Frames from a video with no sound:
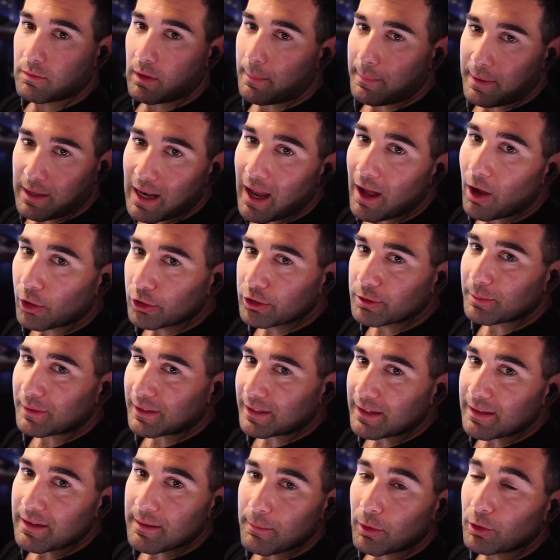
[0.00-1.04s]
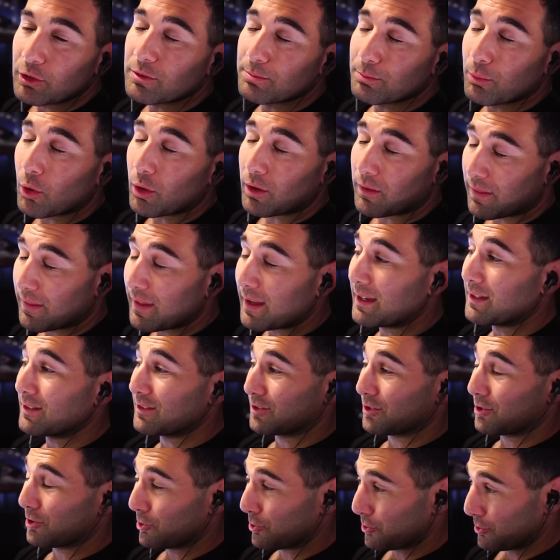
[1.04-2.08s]
I mean, ultimately the most important thing
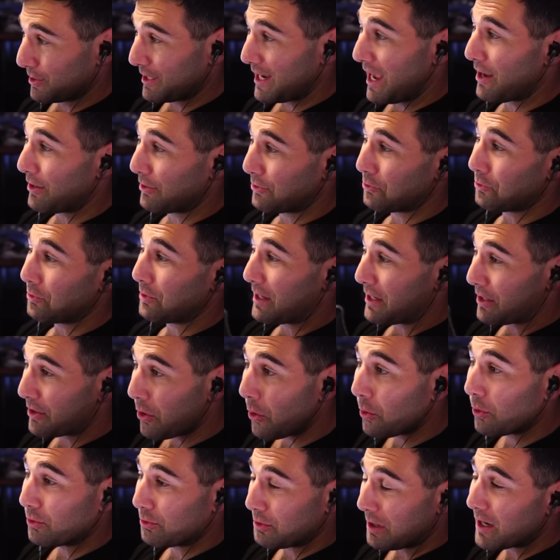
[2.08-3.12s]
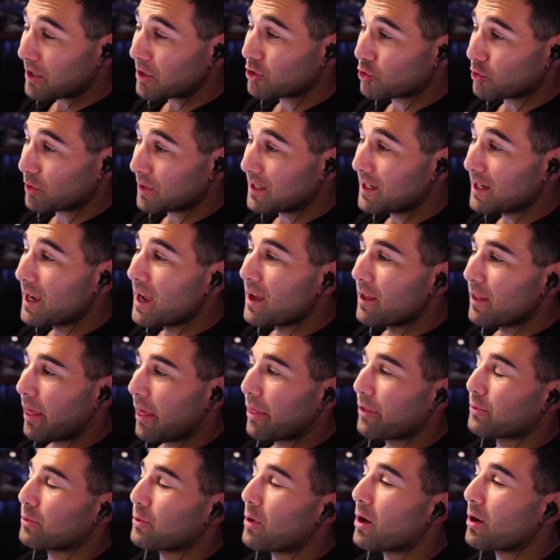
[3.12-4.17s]
is learning how to do the corner entry. The
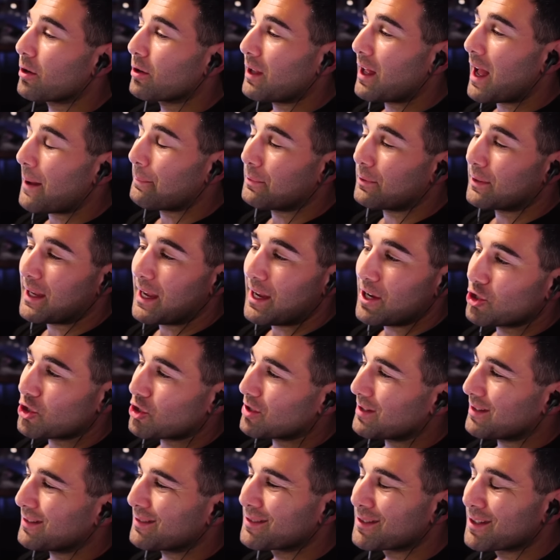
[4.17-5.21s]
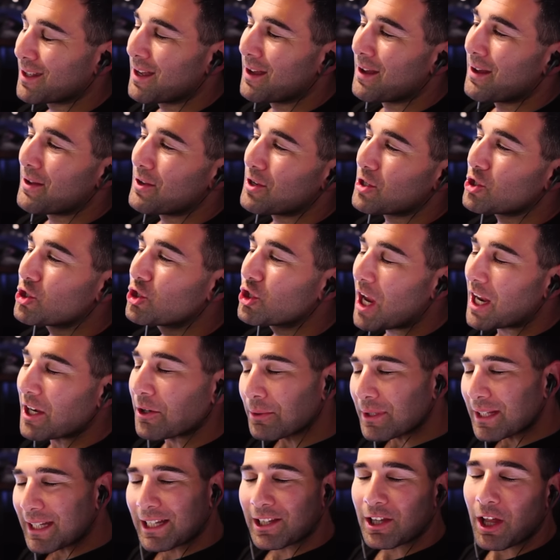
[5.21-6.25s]
throttle application is
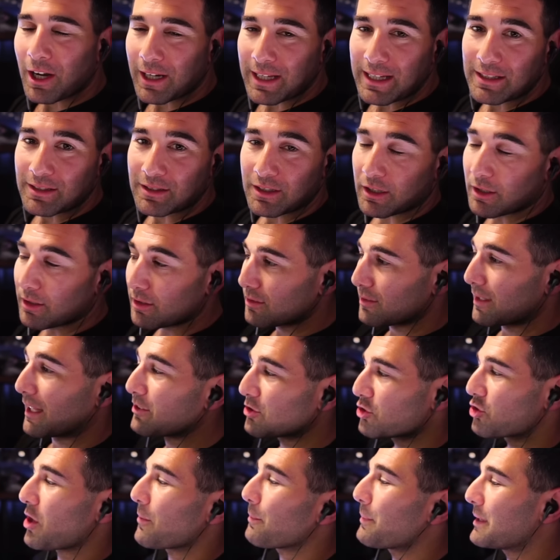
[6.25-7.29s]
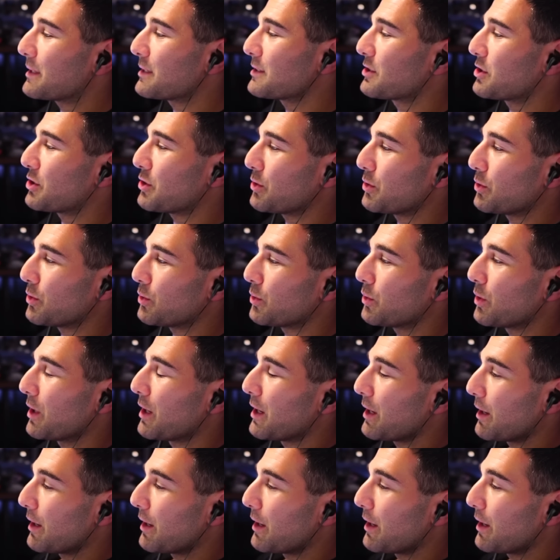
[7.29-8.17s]
generally a lot easier. Let's jump into